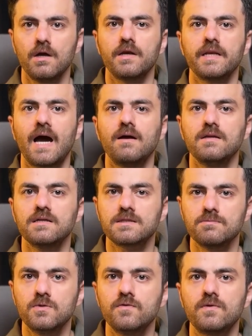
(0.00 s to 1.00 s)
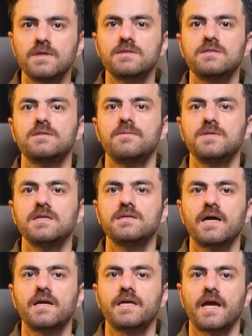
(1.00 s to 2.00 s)
Now let's move on to something
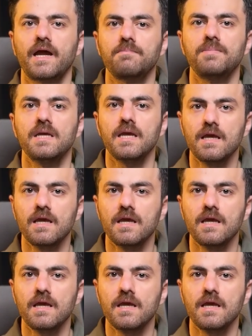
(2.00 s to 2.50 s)
that can be